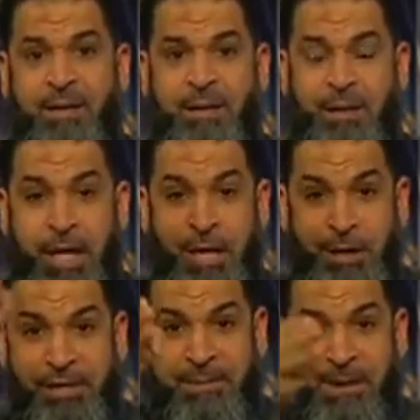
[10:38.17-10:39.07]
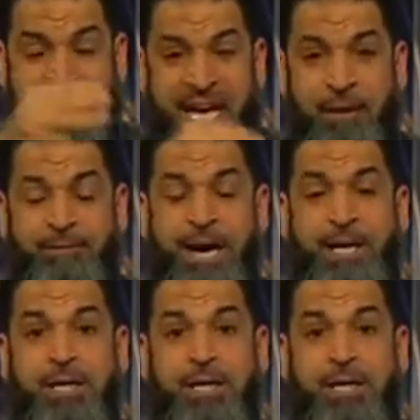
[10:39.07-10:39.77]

they learned about the hellfire,